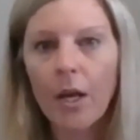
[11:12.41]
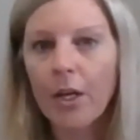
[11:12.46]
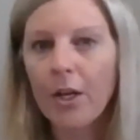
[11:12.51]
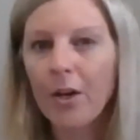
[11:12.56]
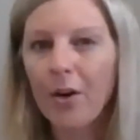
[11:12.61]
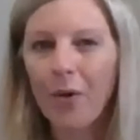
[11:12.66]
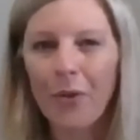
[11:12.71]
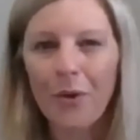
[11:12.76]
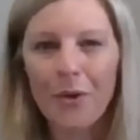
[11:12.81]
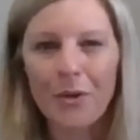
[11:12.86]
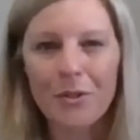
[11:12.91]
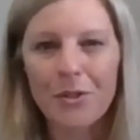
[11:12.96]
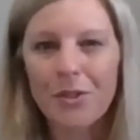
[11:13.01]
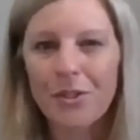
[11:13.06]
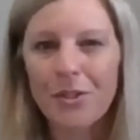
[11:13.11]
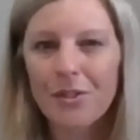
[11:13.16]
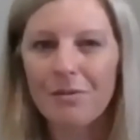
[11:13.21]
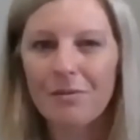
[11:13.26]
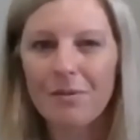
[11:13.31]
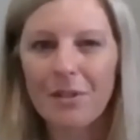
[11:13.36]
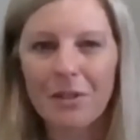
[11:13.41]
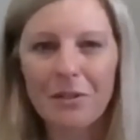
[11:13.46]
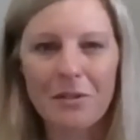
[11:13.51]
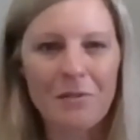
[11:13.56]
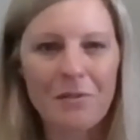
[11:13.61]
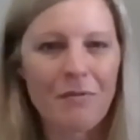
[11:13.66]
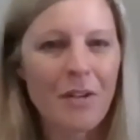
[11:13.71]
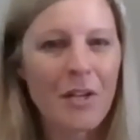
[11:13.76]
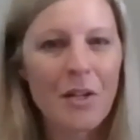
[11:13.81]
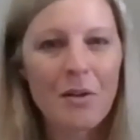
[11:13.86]
There's
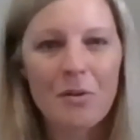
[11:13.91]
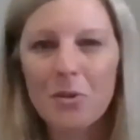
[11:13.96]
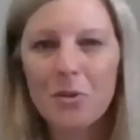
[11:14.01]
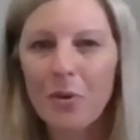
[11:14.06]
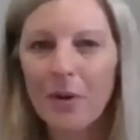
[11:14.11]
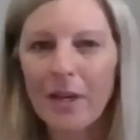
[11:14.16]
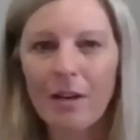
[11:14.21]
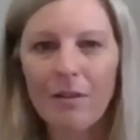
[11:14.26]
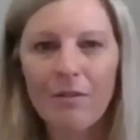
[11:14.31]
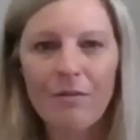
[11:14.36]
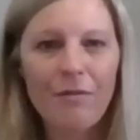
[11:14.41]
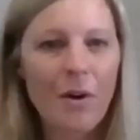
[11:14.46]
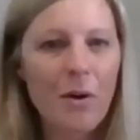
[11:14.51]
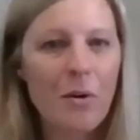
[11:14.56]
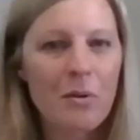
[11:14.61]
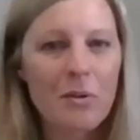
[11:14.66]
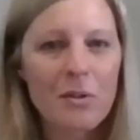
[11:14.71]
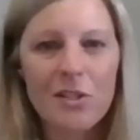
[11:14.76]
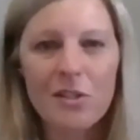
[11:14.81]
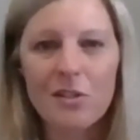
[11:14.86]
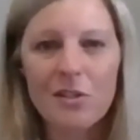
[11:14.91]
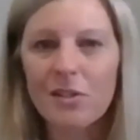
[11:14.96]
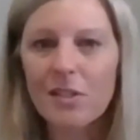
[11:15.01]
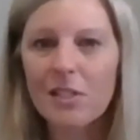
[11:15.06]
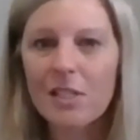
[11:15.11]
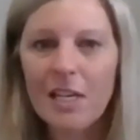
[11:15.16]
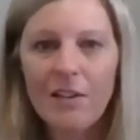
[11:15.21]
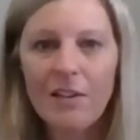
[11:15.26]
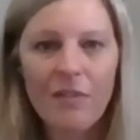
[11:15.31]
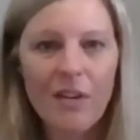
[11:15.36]
videos going on phones, there's
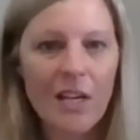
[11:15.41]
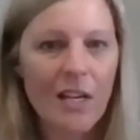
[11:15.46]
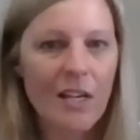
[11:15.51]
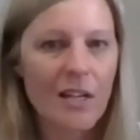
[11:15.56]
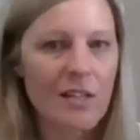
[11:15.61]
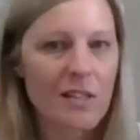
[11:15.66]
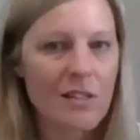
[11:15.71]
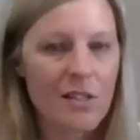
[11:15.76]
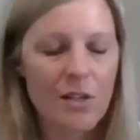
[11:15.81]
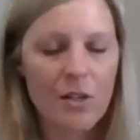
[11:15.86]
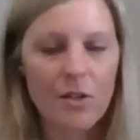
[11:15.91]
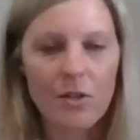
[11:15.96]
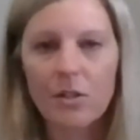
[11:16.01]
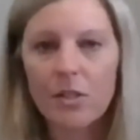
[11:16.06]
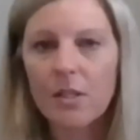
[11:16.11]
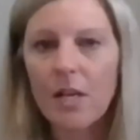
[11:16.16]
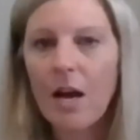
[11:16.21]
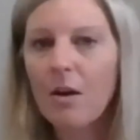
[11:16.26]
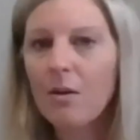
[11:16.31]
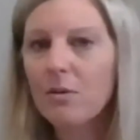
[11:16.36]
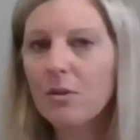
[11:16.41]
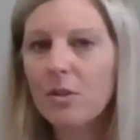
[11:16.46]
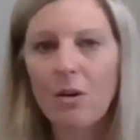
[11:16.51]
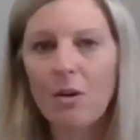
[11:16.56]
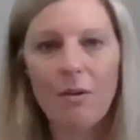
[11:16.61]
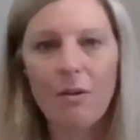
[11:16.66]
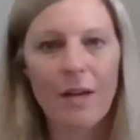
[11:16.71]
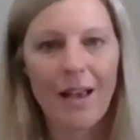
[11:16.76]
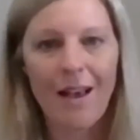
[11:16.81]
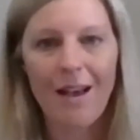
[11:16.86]
TVs, there's sounds
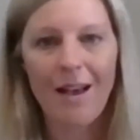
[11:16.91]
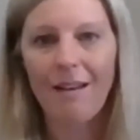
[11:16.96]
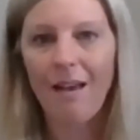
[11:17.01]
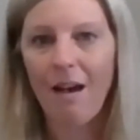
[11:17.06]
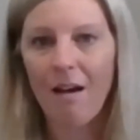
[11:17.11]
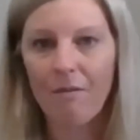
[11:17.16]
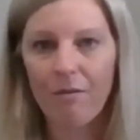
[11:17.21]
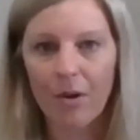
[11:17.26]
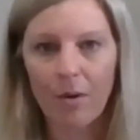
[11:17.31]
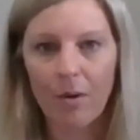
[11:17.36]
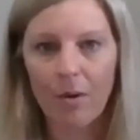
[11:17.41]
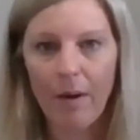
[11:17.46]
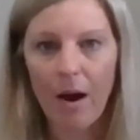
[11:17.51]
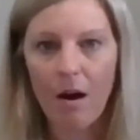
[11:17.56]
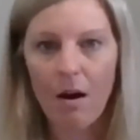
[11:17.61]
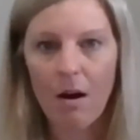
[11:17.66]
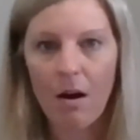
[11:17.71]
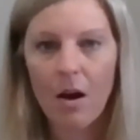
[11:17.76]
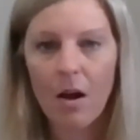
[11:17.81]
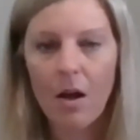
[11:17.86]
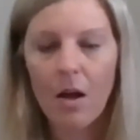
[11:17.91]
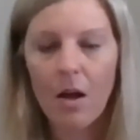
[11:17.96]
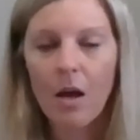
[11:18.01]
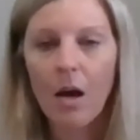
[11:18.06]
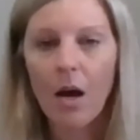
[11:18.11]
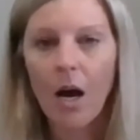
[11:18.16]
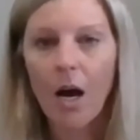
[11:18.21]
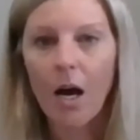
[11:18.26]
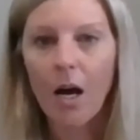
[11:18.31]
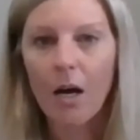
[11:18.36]
going on
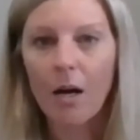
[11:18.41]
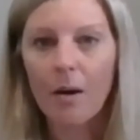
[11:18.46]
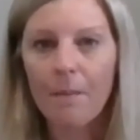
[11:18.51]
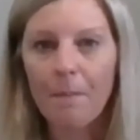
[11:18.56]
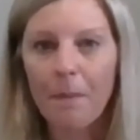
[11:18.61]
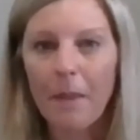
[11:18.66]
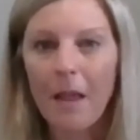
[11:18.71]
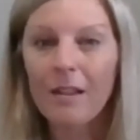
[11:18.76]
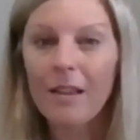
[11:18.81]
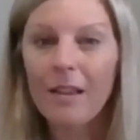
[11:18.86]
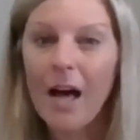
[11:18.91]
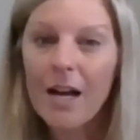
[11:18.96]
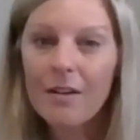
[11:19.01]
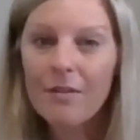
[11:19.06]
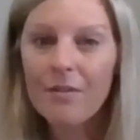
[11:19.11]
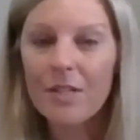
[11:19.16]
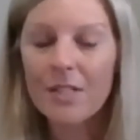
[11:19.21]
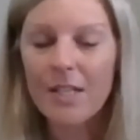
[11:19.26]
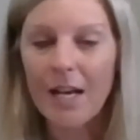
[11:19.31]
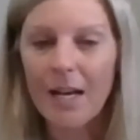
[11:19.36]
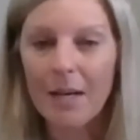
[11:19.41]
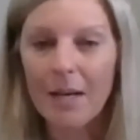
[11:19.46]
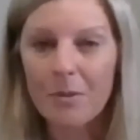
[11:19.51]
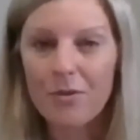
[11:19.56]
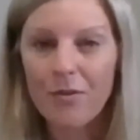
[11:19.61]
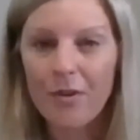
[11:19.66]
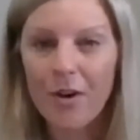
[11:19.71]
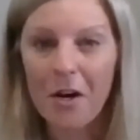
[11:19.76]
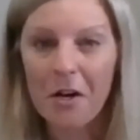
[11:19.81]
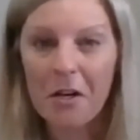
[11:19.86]
everywhere. A lot of the
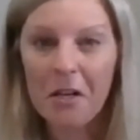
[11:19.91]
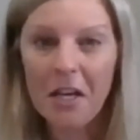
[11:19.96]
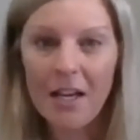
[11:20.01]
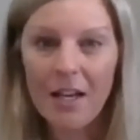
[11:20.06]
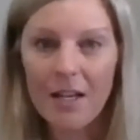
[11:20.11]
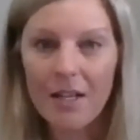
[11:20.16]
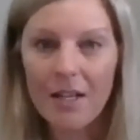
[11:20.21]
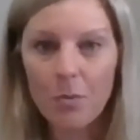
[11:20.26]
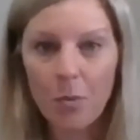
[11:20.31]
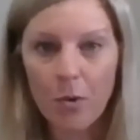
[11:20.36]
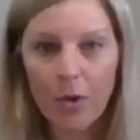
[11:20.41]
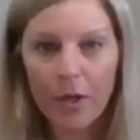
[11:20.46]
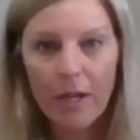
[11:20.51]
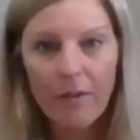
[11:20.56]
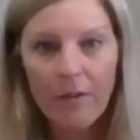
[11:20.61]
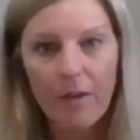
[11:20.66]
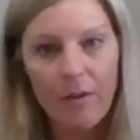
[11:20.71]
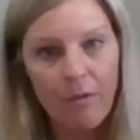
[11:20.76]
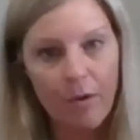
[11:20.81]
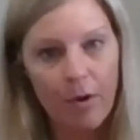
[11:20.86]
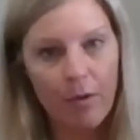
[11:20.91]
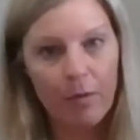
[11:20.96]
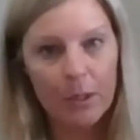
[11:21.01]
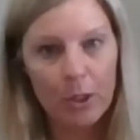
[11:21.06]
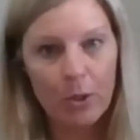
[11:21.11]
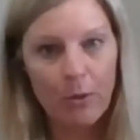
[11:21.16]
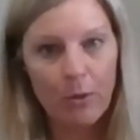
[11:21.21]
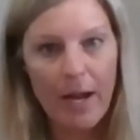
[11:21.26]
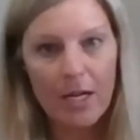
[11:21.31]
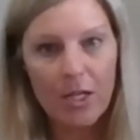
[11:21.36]
times for our kids, we're giving
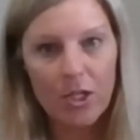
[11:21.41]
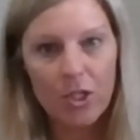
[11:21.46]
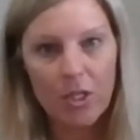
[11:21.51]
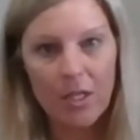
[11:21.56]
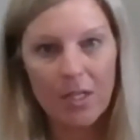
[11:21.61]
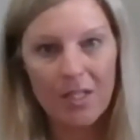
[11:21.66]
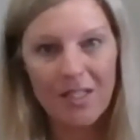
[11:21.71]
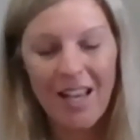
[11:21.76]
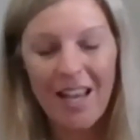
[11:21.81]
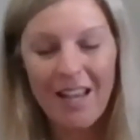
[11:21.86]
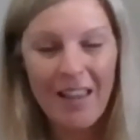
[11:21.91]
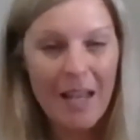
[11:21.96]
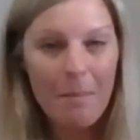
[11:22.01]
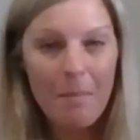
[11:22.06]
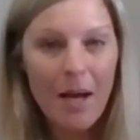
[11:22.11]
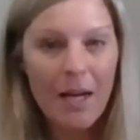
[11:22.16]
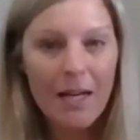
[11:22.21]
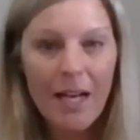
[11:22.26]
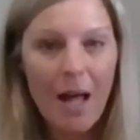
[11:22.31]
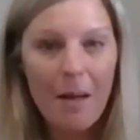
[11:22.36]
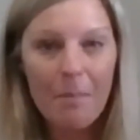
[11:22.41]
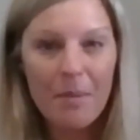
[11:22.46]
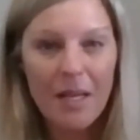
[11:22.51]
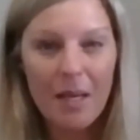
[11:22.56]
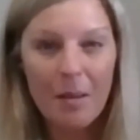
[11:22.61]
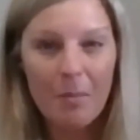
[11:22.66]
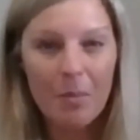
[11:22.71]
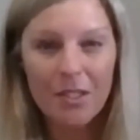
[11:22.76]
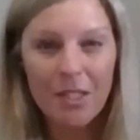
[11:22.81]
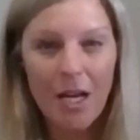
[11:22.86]
verbal directions and they might not
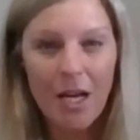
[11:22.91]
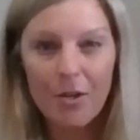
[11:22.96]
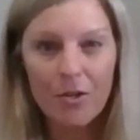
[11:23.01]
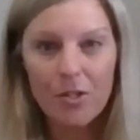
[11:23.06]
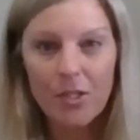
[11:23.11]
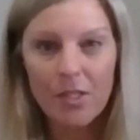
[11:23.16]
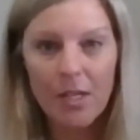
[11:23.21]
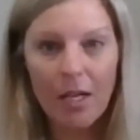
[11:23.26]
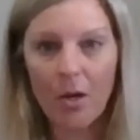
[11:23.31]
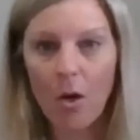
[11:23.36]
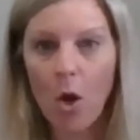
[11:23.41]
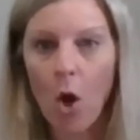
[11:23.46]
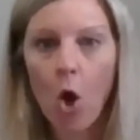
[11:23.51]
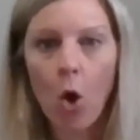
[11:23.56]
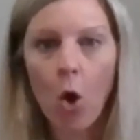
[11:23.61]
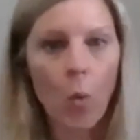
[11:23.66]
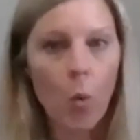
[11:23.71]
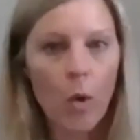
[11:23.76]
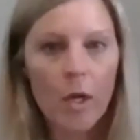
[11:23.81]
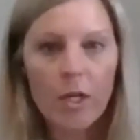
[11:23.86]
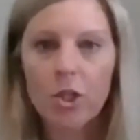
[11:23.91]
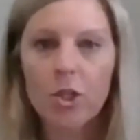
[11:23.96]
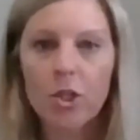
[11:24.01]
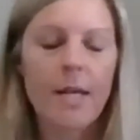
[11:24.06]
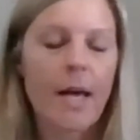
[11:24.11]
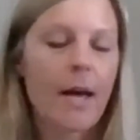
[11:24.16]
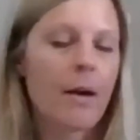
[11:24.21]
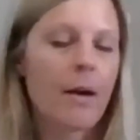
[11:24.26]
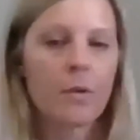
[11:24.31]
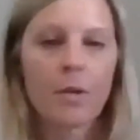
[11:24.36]
be able to understand which
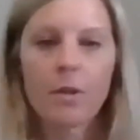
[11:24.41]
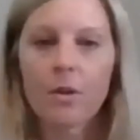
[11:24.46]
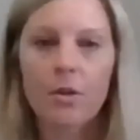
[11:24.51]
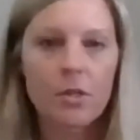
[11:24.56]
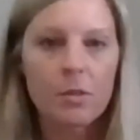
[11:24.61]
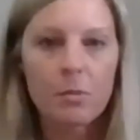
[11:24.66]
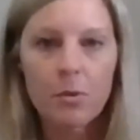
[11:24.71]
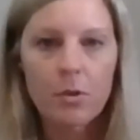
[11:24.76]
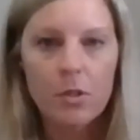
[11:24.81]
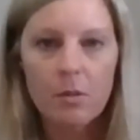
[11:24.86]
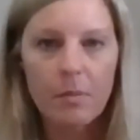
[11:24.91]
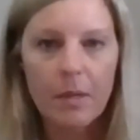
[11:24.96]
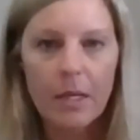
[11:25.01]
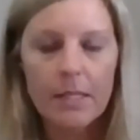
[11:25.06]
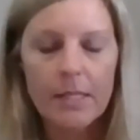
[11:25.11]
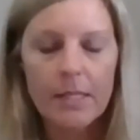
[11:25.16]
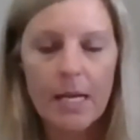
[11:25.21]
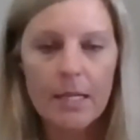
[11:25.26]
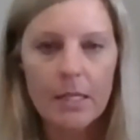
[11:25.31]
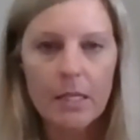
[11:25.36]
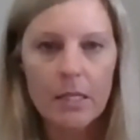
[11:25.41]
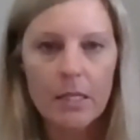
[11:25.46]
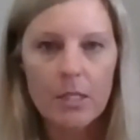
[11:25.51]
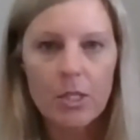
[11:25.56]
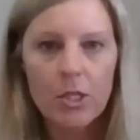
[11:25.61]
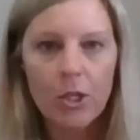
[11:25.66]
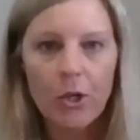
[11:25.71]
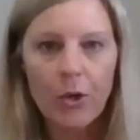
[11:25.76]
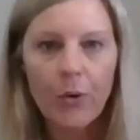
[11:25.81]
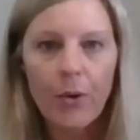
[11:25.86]
sound they're supposed to be attending
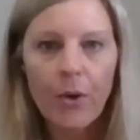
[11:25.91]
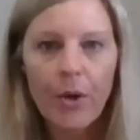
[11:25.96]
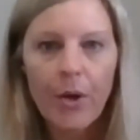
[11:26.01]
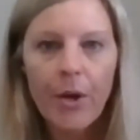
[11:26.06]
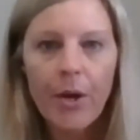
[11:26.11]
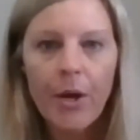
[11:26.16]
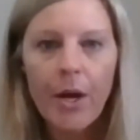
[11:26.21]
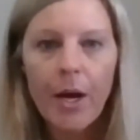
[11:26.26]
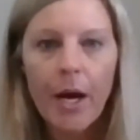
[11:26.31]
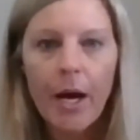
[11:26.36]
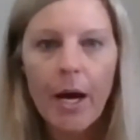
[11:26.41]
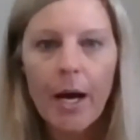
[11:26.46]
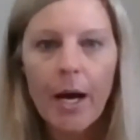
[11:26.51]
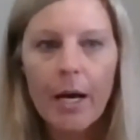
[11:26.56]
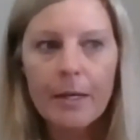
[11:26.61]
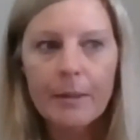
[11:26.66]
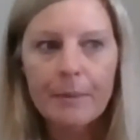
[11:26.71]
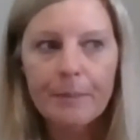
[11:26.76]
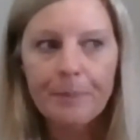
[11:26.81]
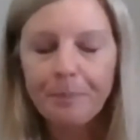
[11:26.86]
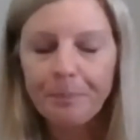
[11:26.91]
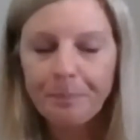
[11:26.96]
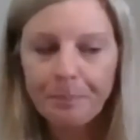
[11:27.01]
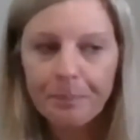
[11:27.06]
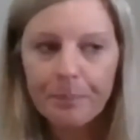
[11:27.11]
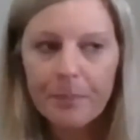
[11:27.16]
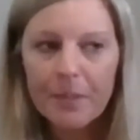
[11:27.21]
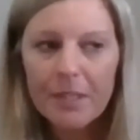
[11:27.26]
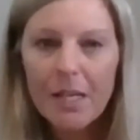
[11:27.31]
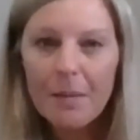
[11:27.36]
to.
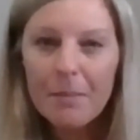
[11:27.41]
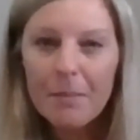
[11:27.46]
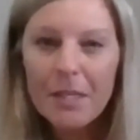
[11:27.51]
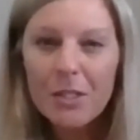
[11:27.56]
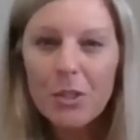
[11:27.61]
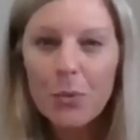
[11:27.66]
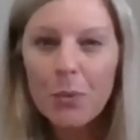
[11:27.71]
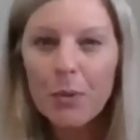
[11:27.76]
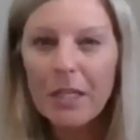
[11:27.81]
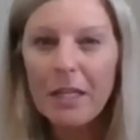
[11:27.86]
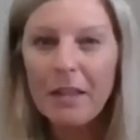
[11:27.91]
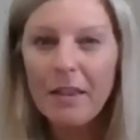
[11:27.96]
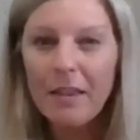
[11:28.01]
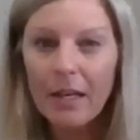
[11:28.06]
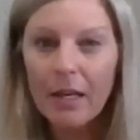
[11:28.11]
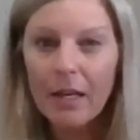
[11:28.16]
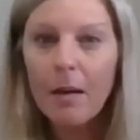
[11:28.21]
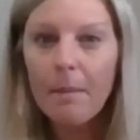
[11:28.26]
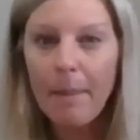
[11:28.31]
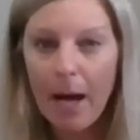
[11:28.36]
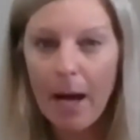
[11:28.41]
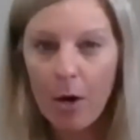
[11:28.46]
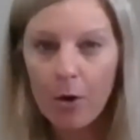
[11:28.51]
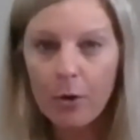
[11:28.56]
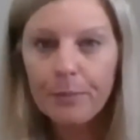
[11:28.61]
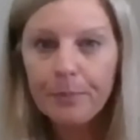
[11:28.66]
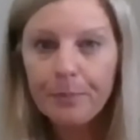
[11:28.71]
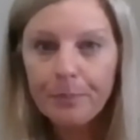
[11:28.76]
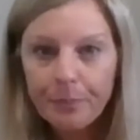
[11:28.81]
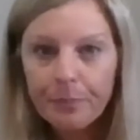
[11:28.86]
Something to really think
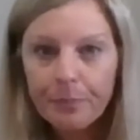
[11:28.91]
about